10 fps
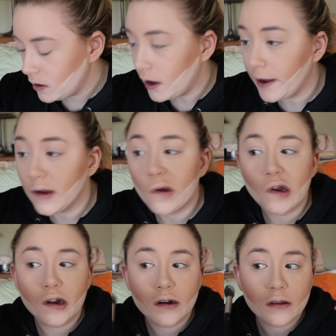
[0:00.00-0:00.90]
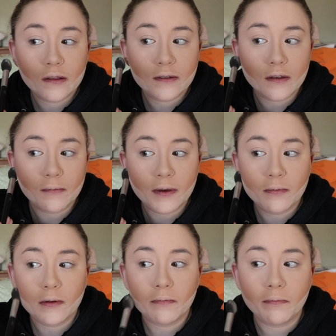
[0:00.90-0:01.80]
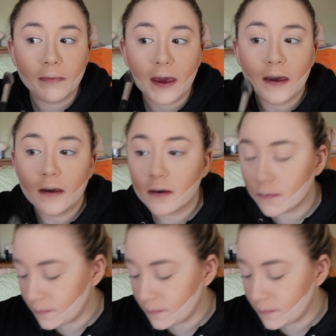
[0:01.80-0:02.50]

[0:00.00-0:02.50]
I heard that some people bake